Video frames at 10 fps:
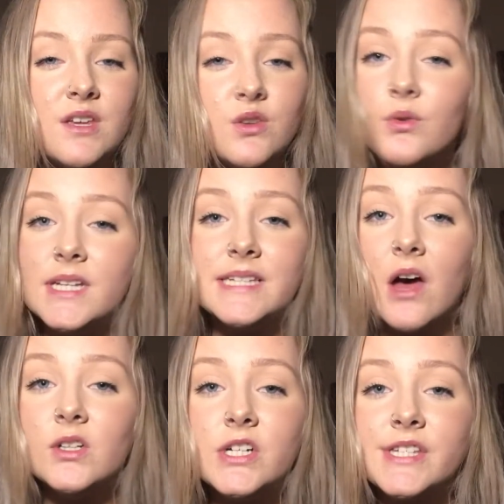You can
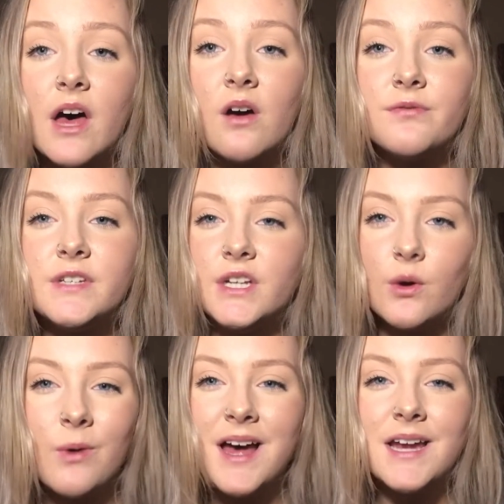tell yourself, you know
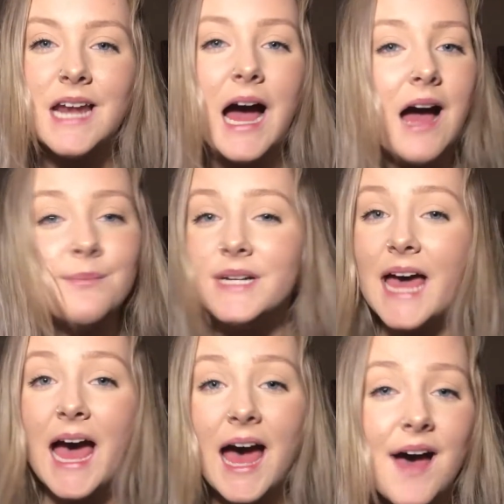what, I'm gonna
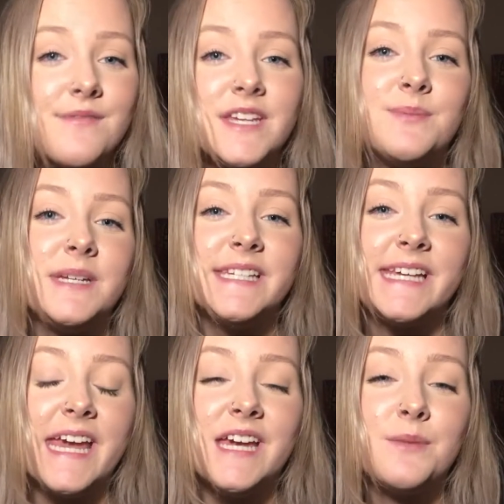have this piece of
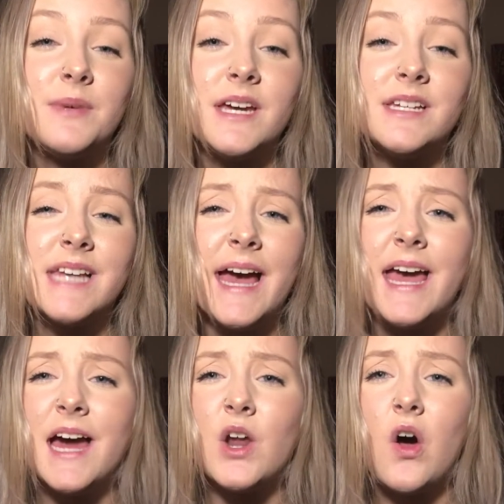cake because I
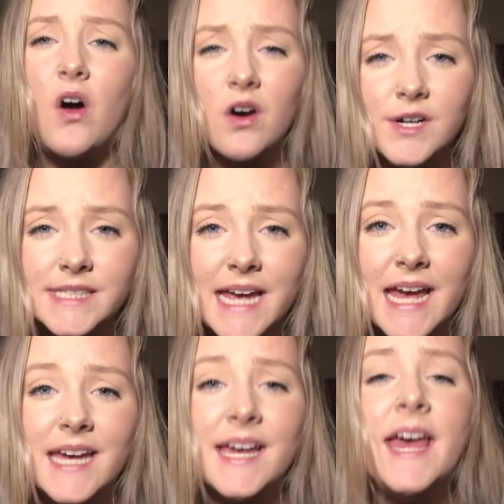had a hard
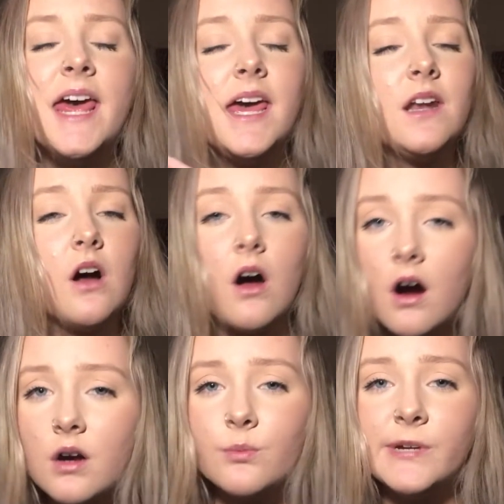day and a
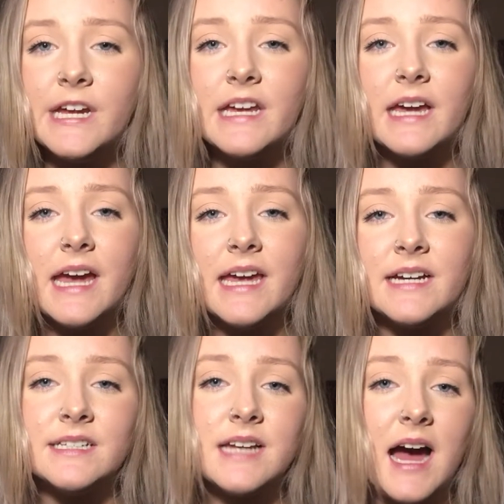hard week
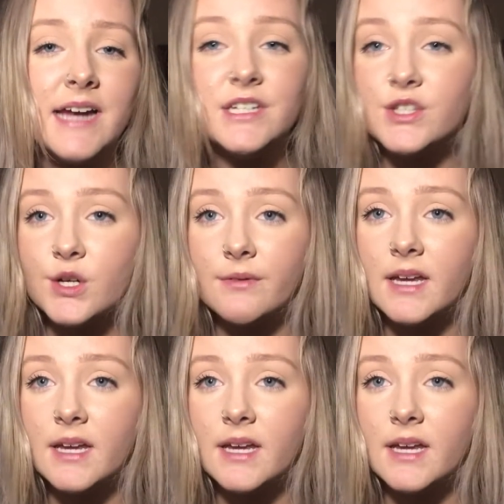and I deserve